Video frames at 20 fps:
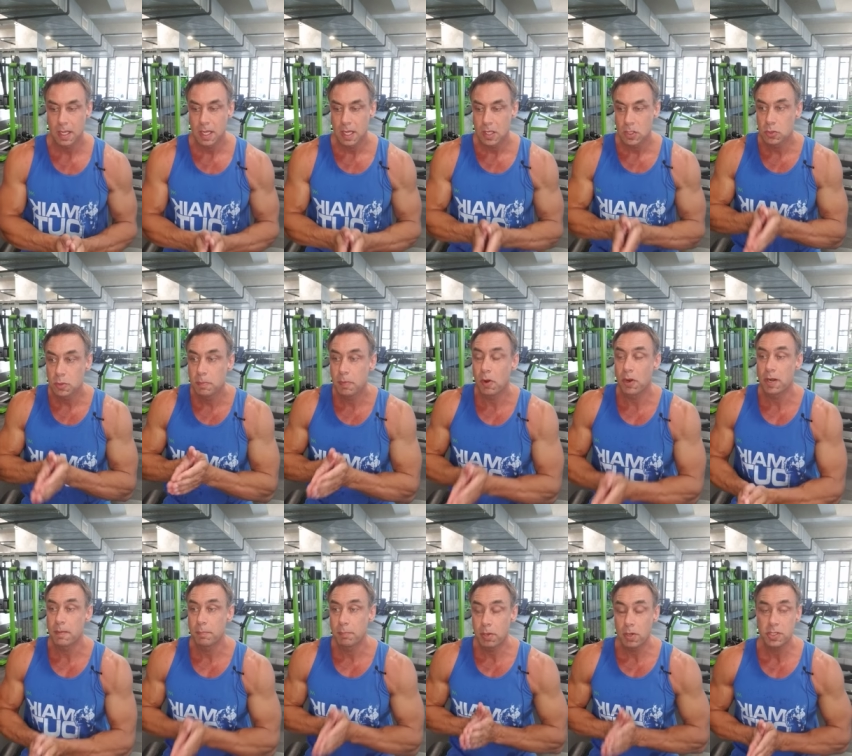So on
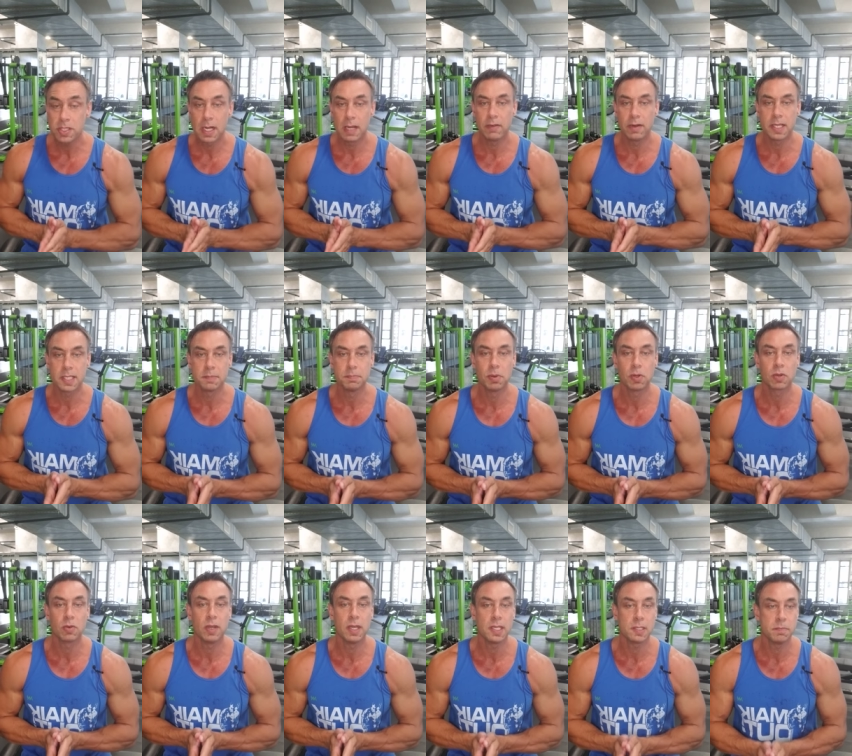a personal level, this
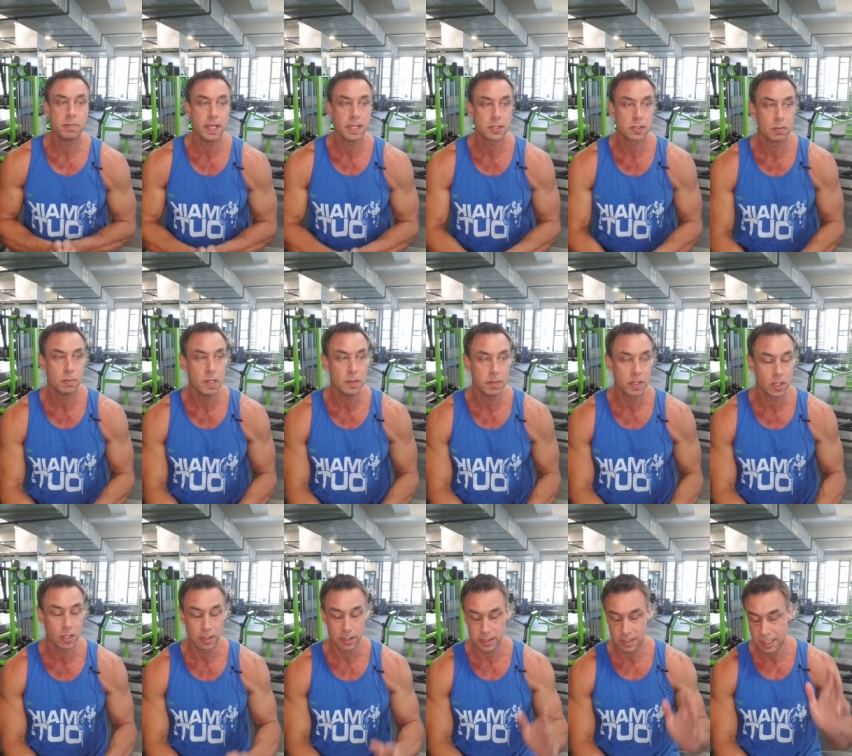book really speaks to me
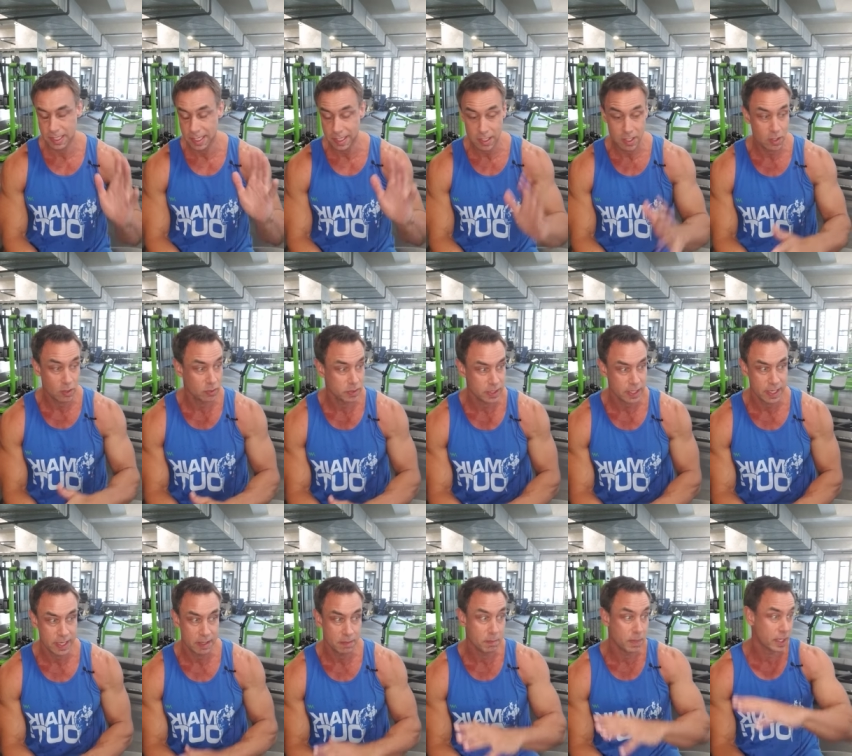because God knows I
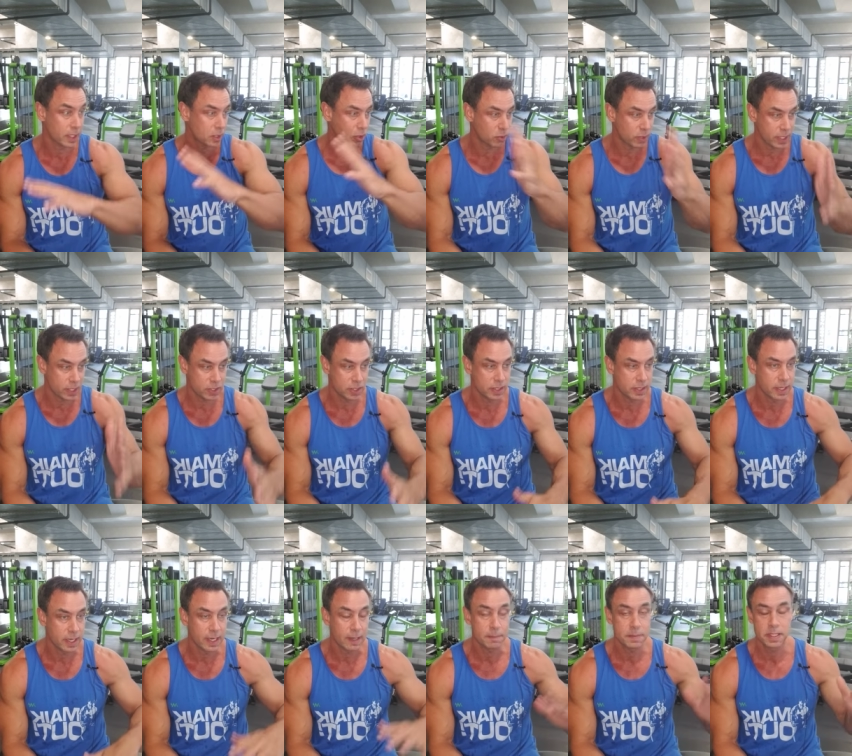had my crashes
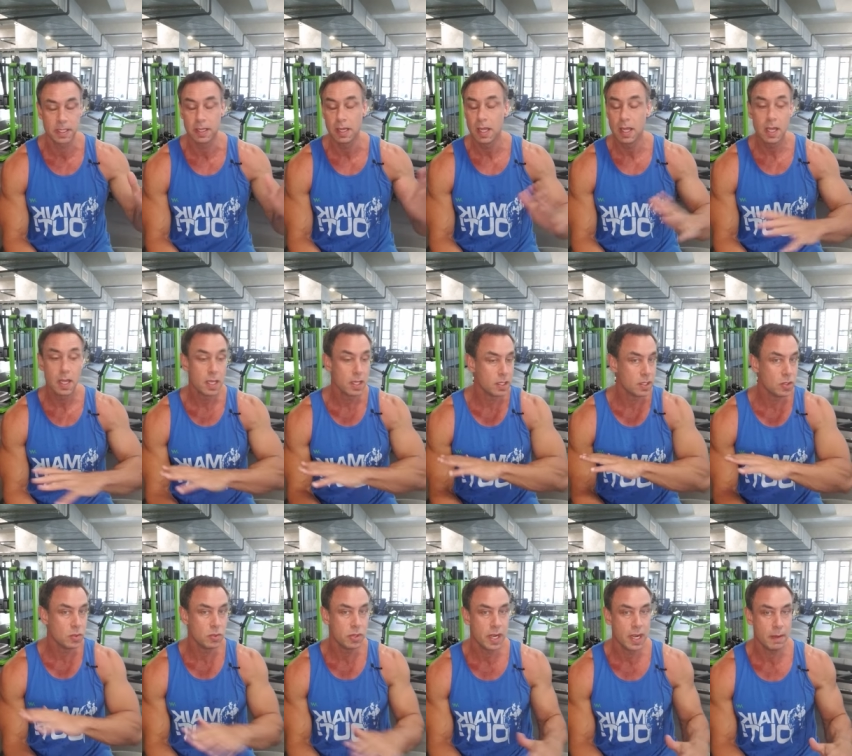and ups and
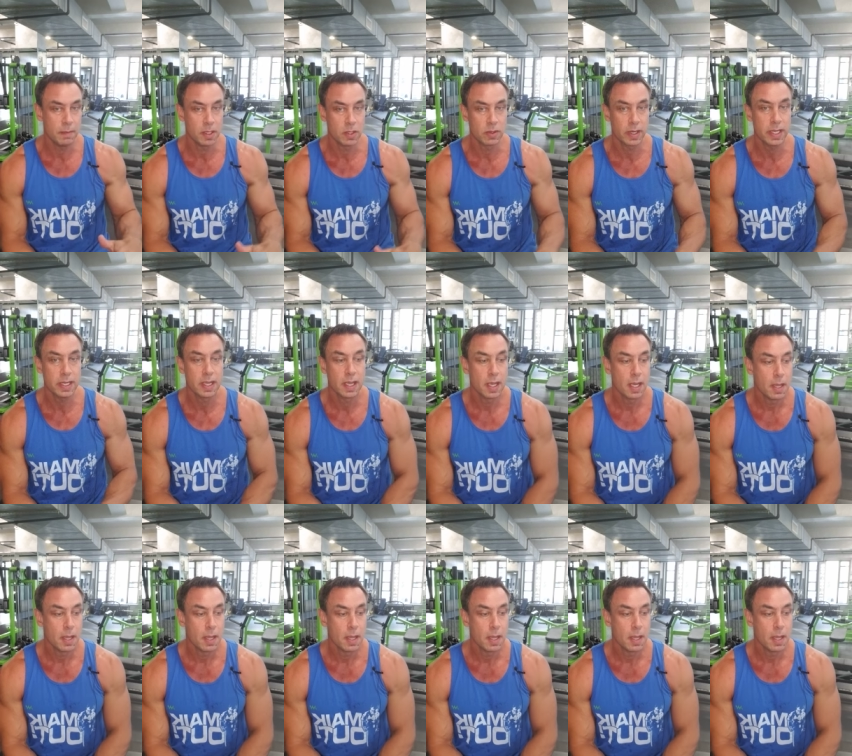you name it, right?